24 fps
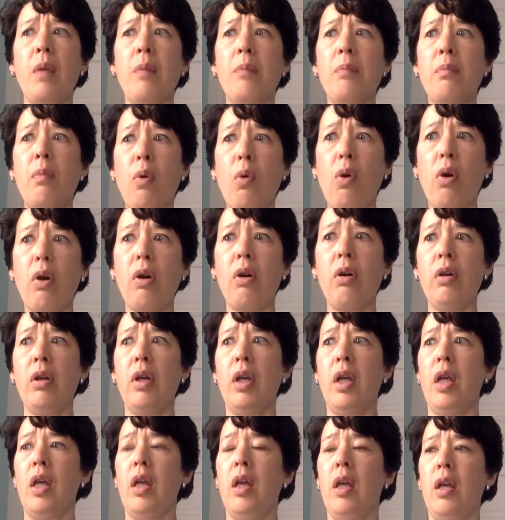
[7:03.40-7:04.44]
more
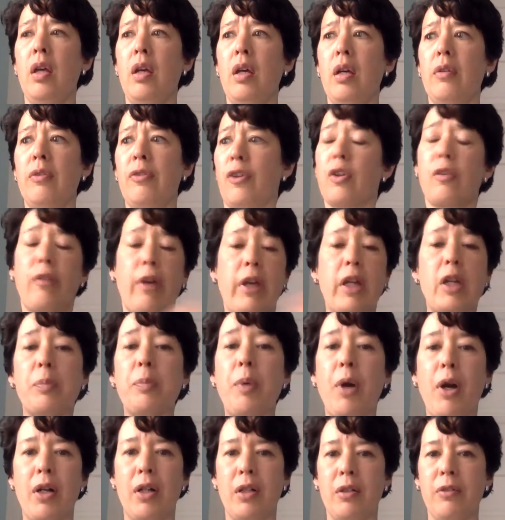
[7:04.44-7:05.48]
for a greater
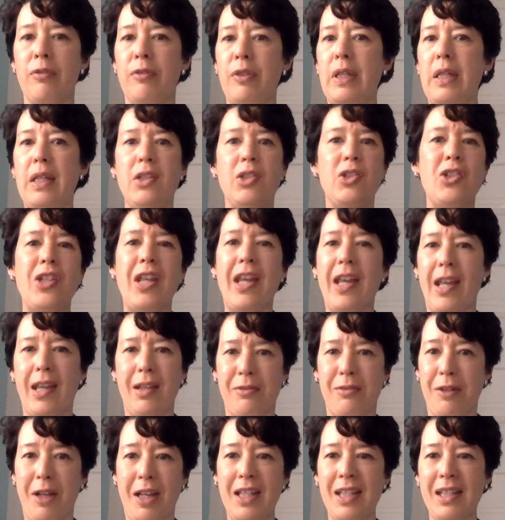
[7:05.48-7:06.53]
part of each day,
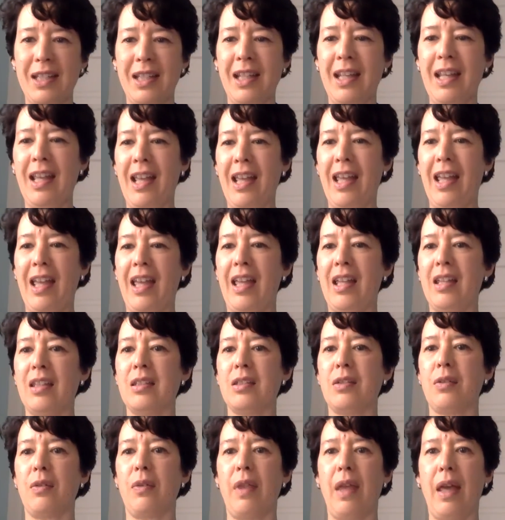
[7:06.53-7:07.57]
right? And
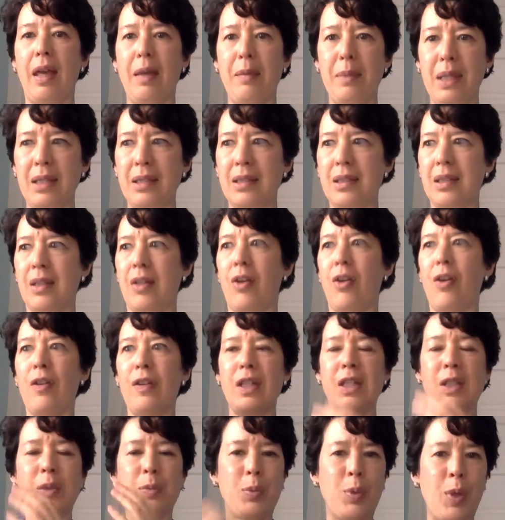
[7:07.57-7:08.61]
so that means that all
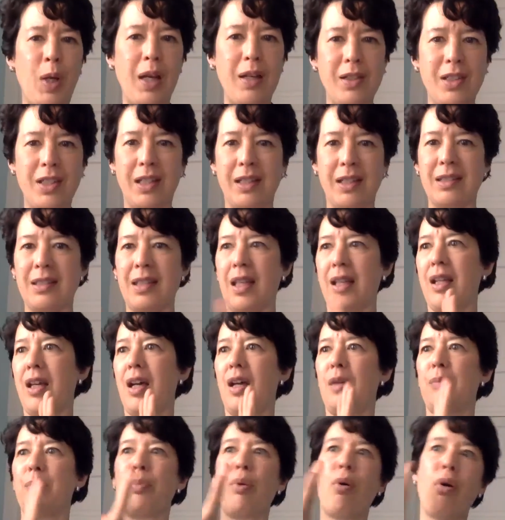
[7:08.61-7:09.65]
these projects that
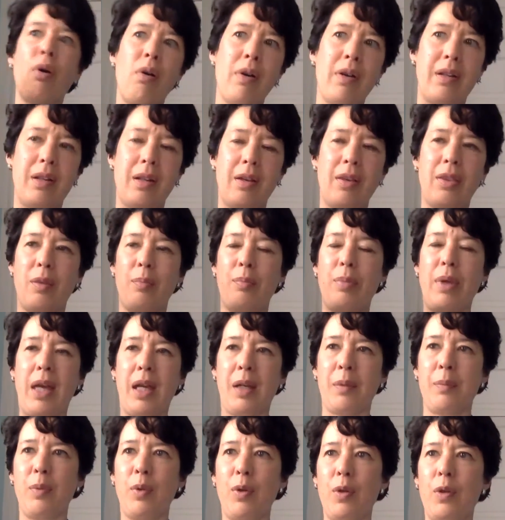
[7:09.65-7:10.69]
got put on the
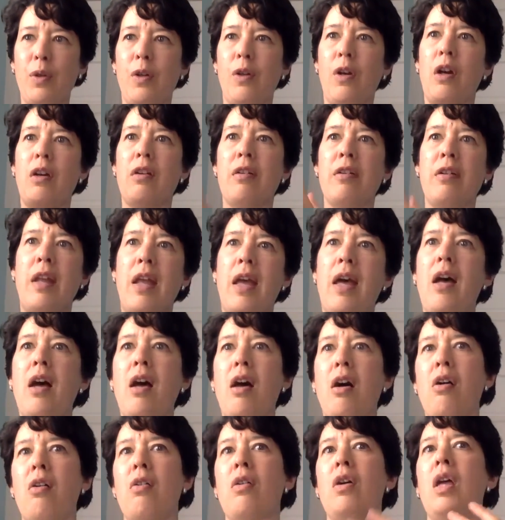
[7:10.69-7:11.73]
back burner are
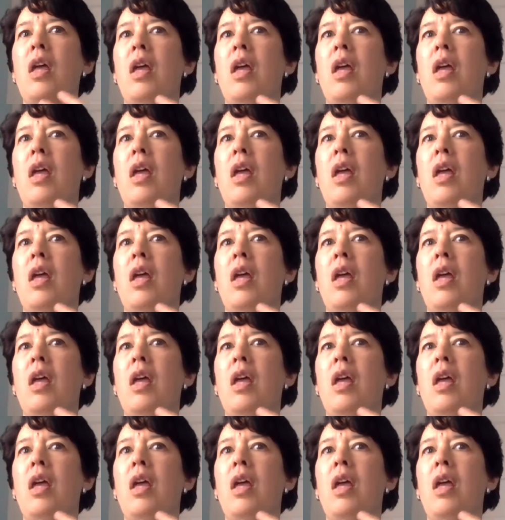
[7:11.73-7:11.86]
now